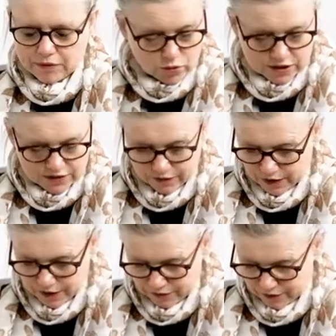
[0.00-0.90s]
About
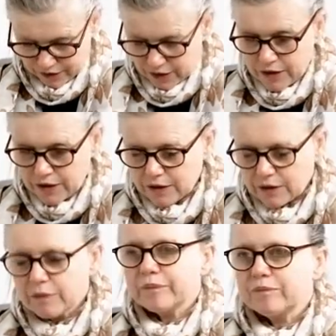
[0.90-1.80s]
25. Okay.
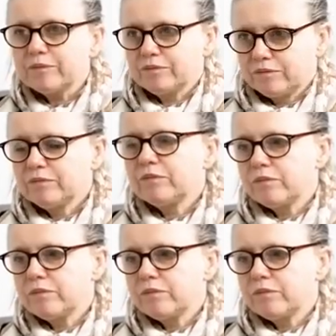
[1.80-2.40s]
Okay.